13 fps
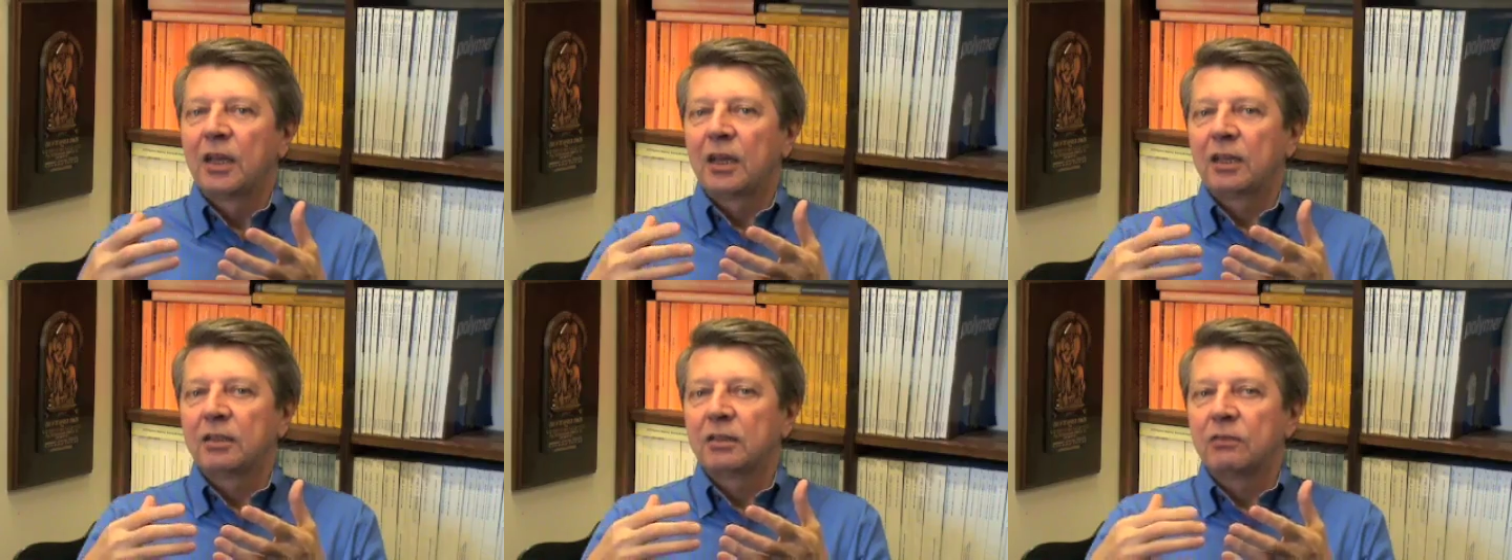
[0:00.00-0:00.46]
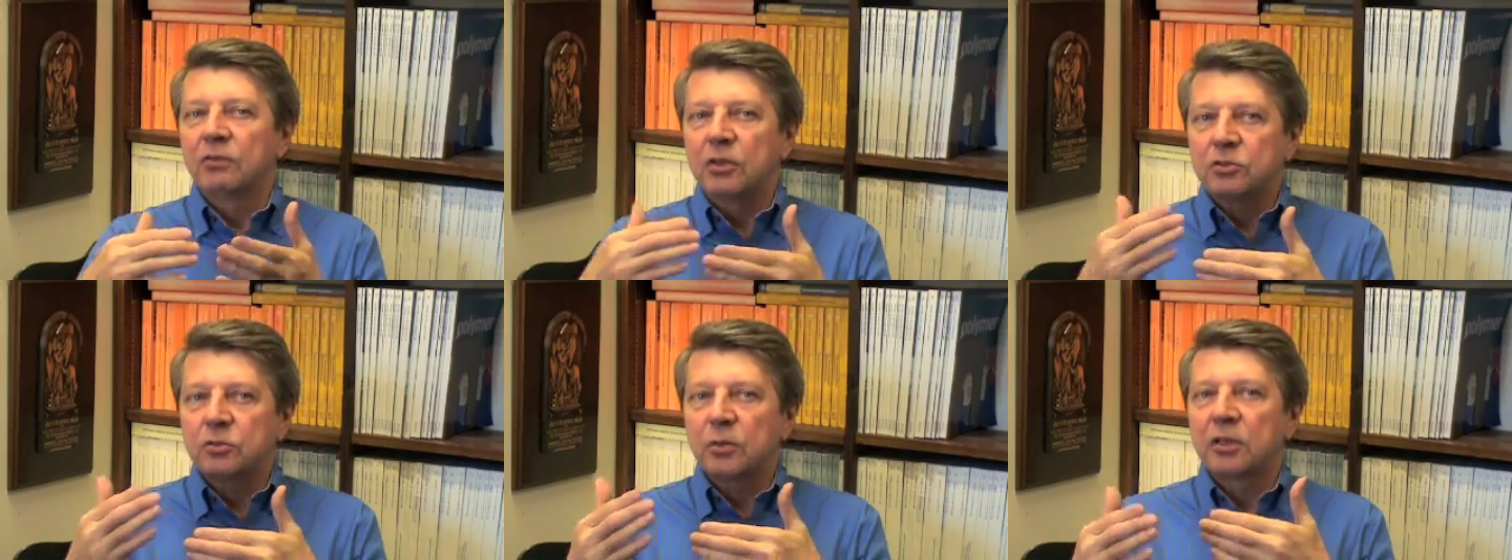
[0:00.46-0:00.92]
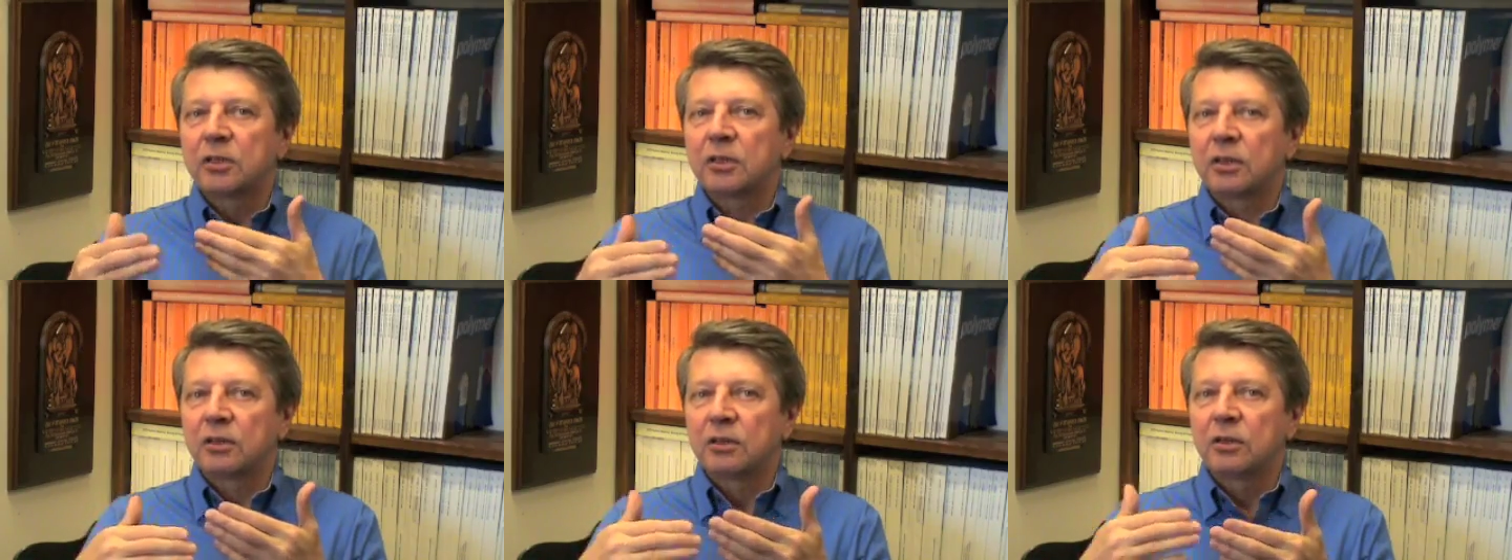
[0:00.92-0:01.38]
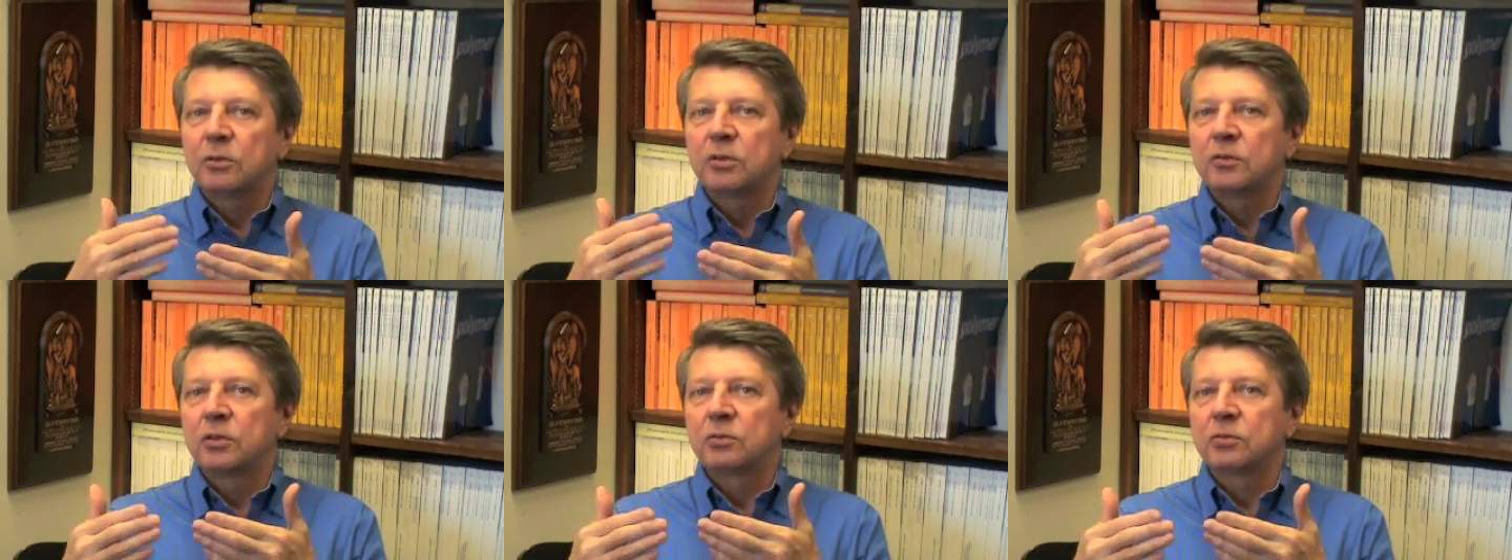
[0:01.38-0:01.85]
And eventually, it can go
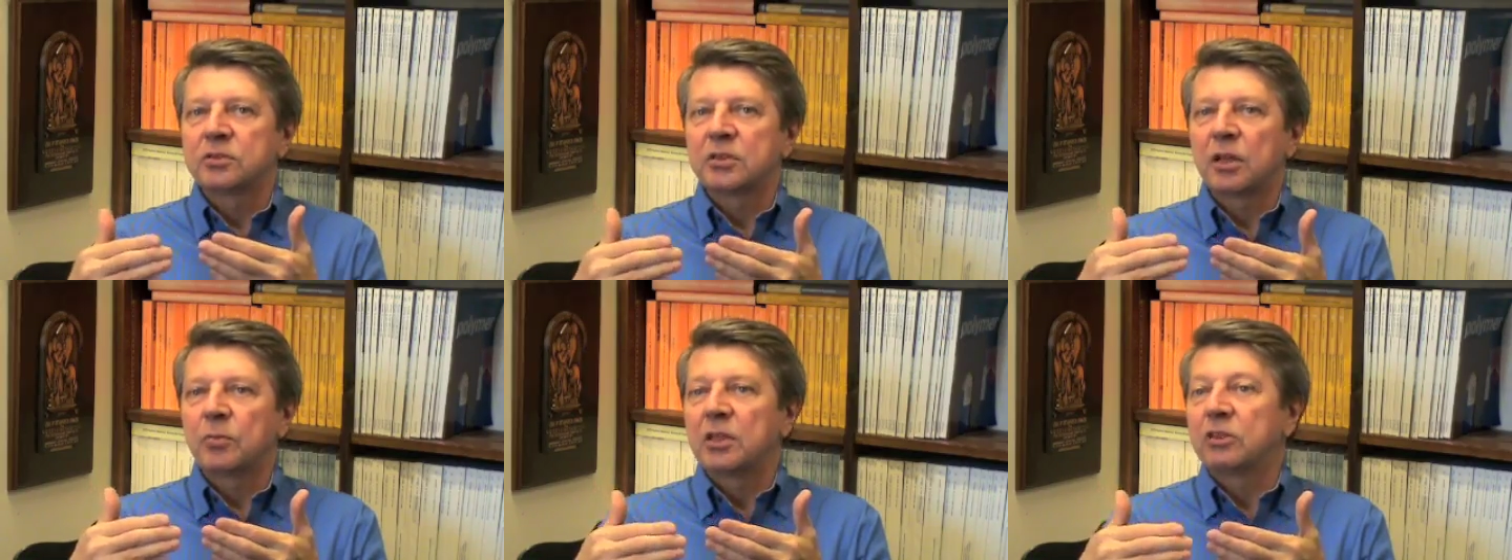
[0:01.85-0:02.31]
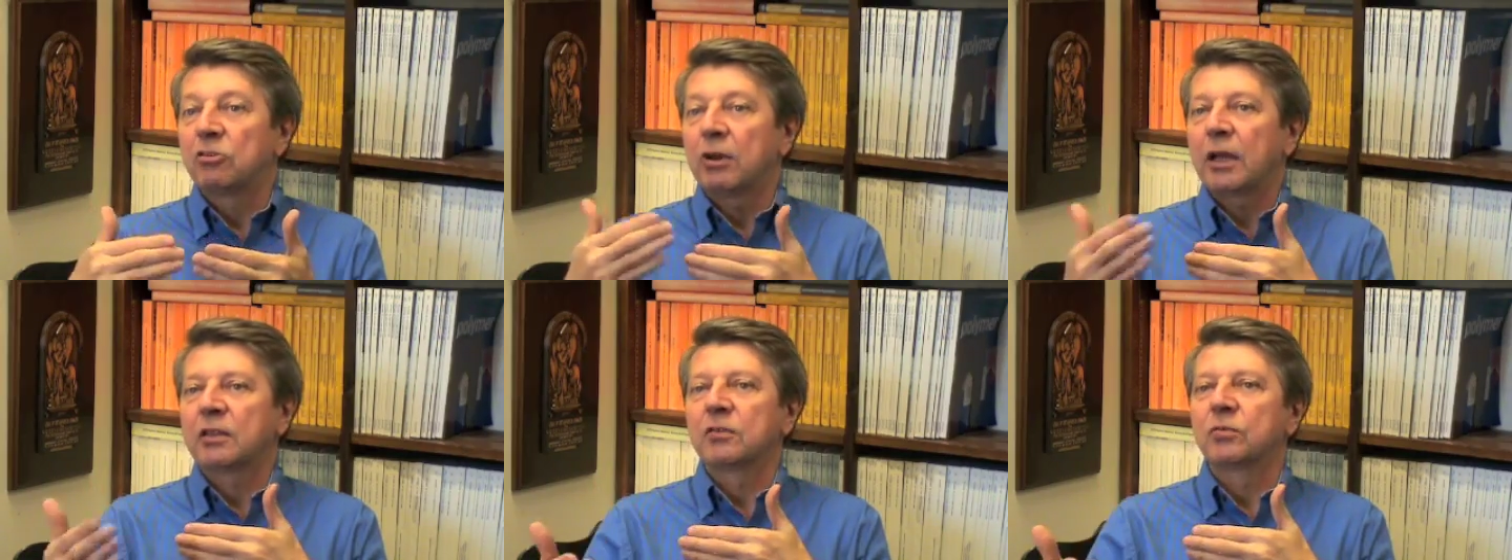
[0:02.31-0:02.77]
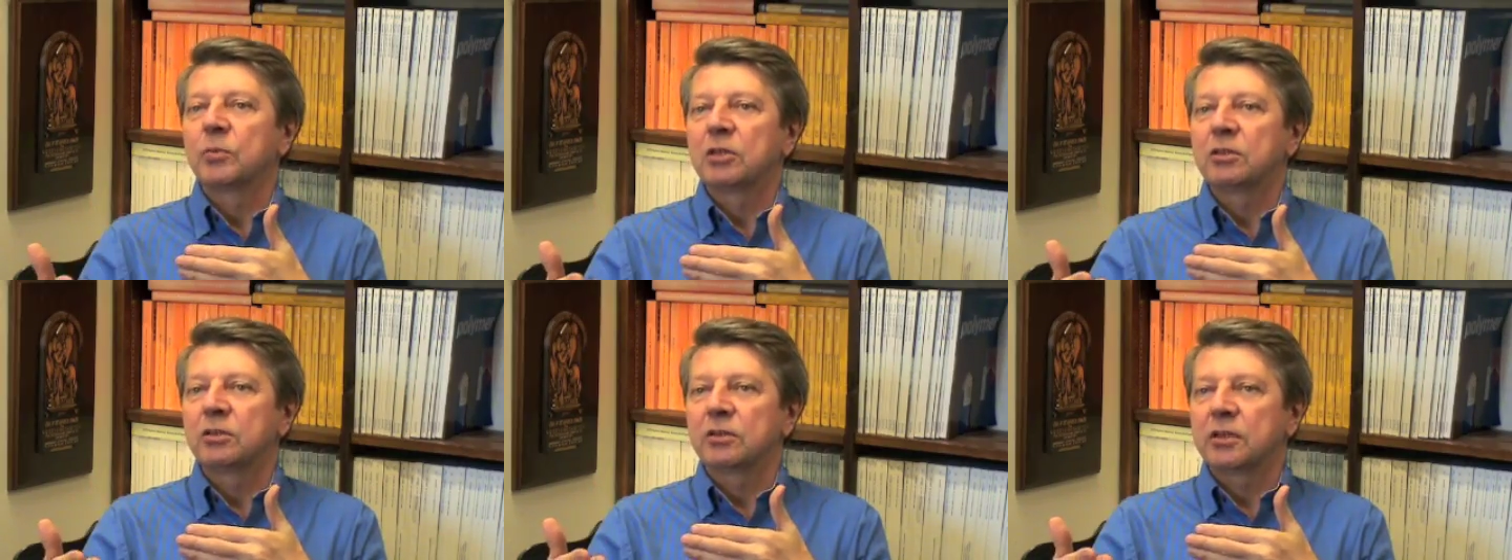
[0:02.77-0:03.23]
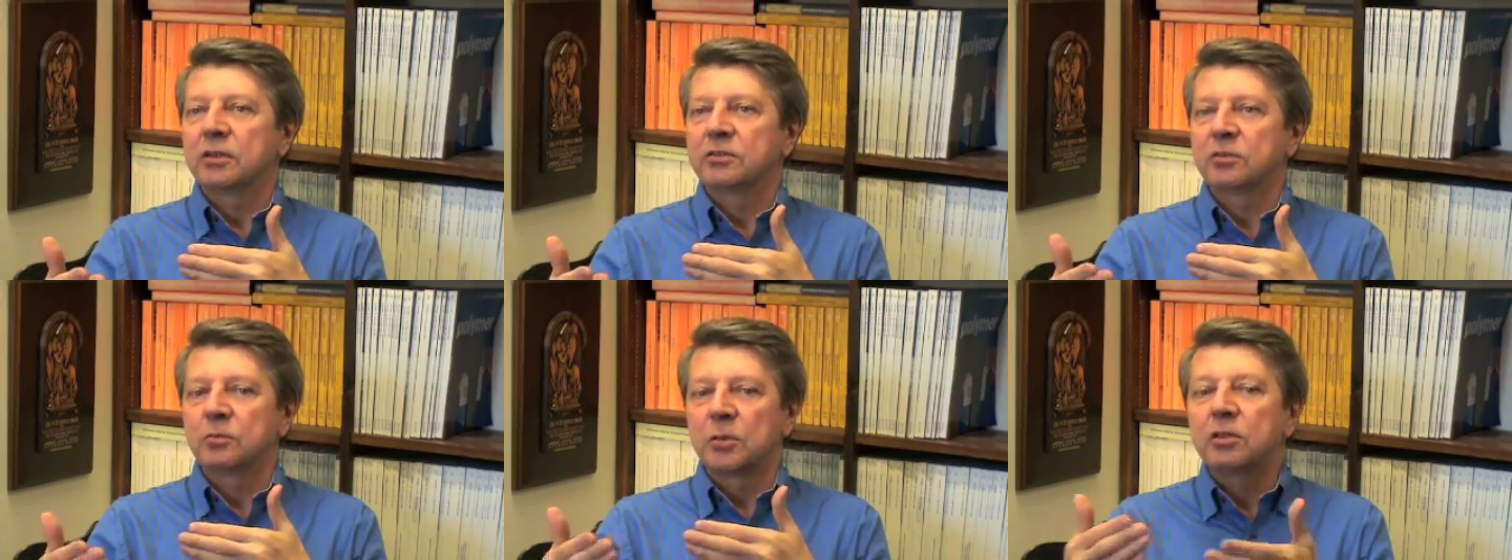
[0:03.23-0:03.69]
even to some interactive
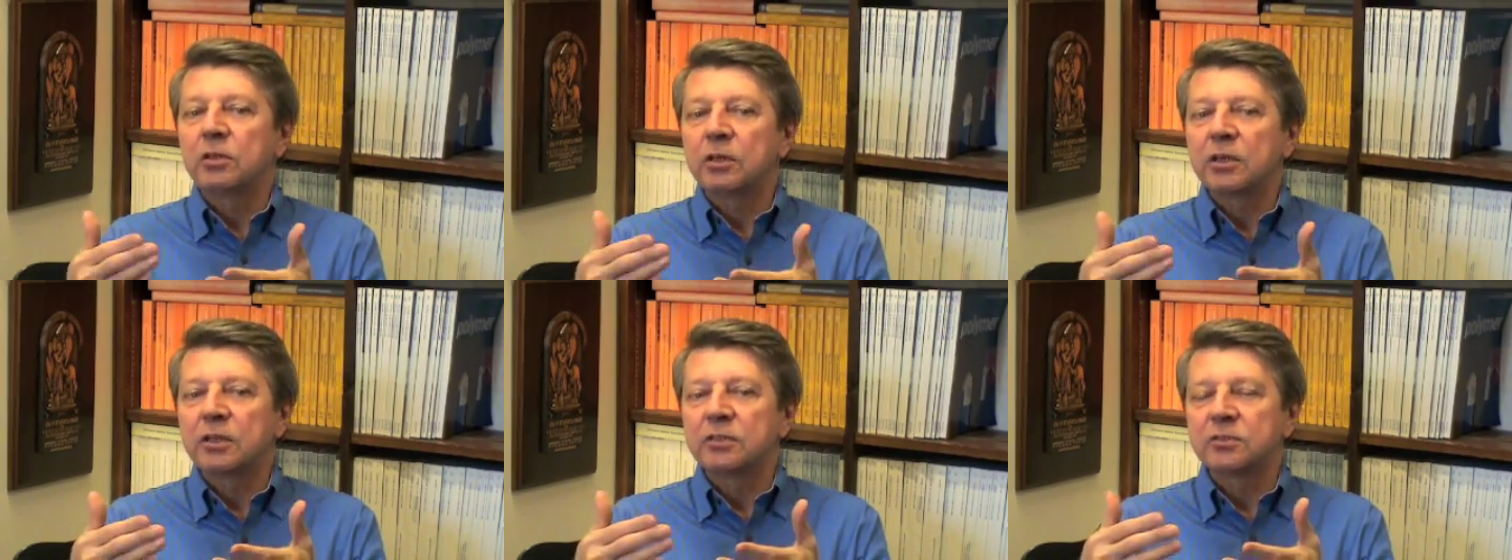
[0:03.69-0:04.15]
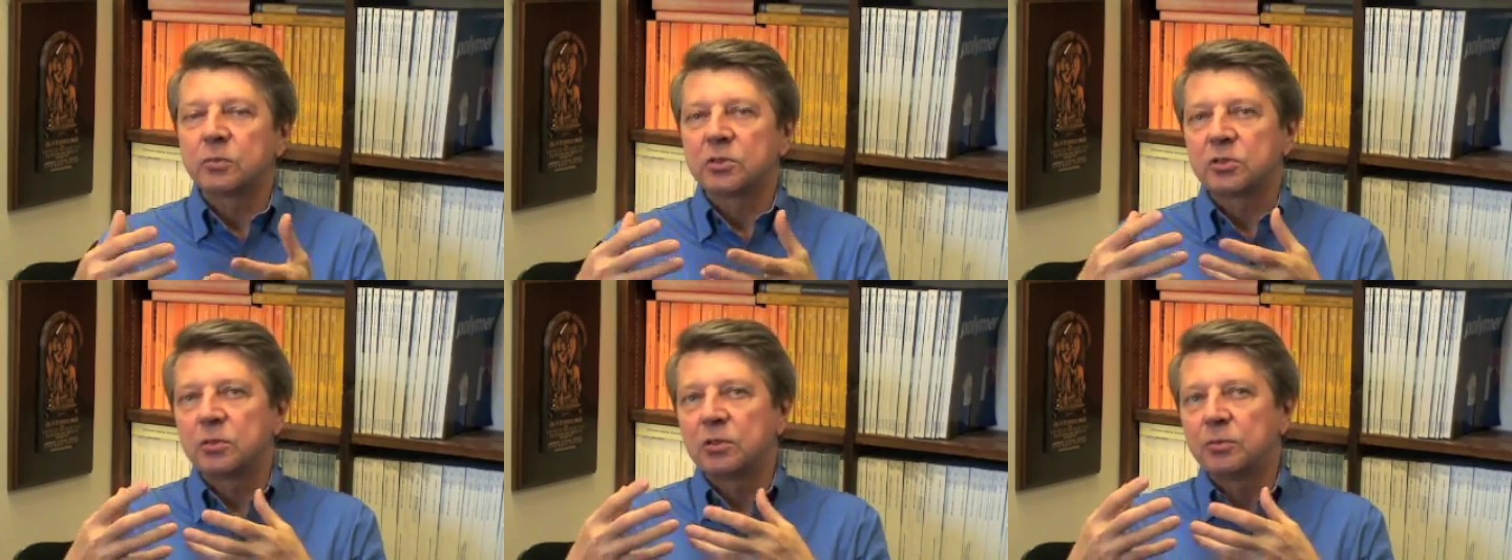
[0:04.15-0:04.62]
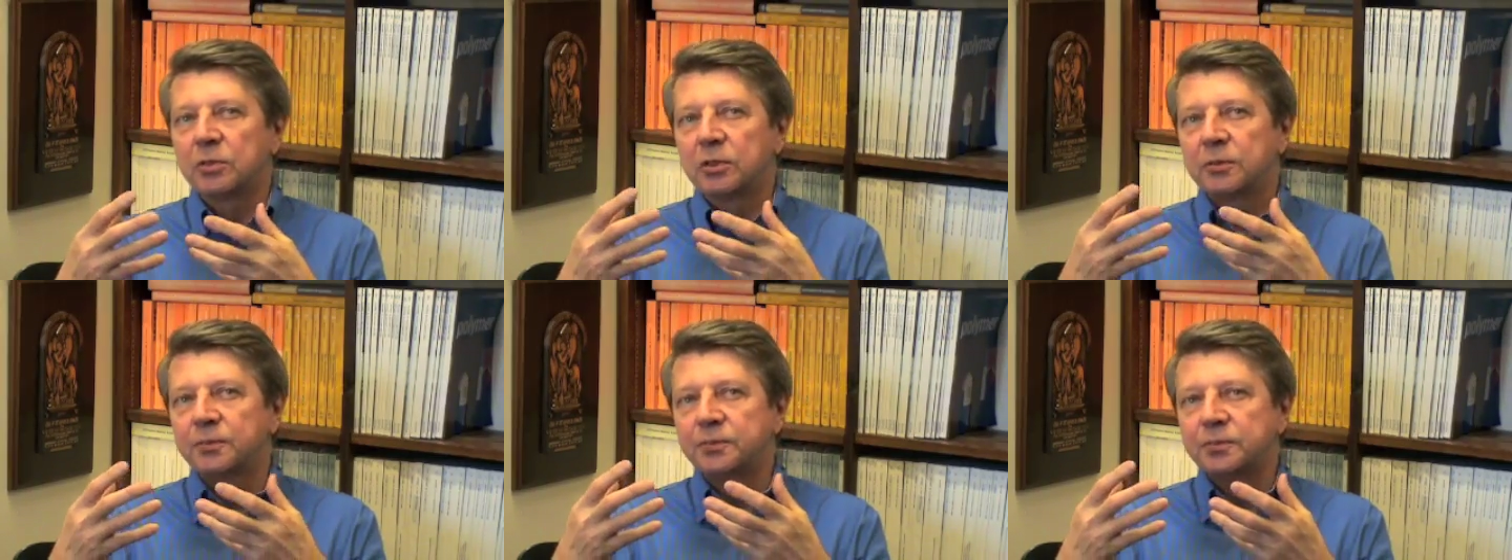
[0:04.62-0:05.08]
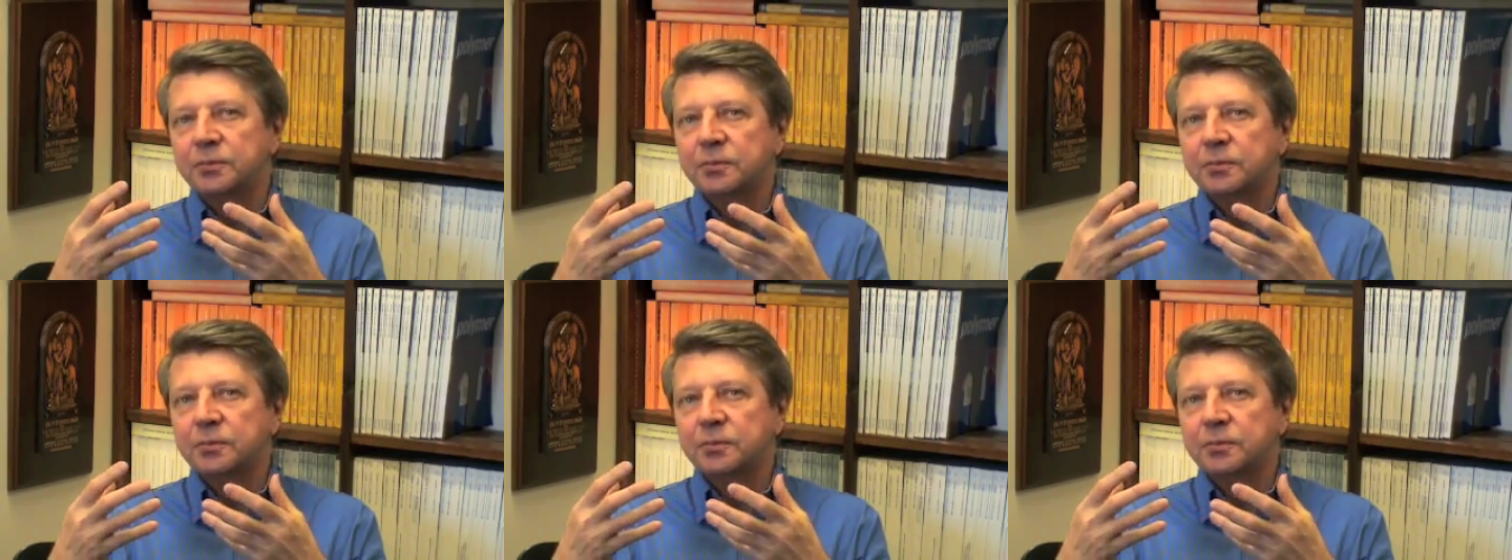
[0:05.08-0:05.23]
materials. So, materials which will be